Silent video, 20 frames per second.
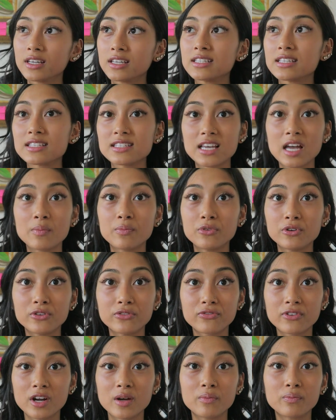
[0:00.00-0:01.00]
is a sample
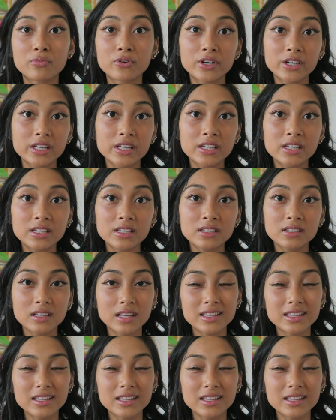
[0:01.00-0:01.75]
from Pretty,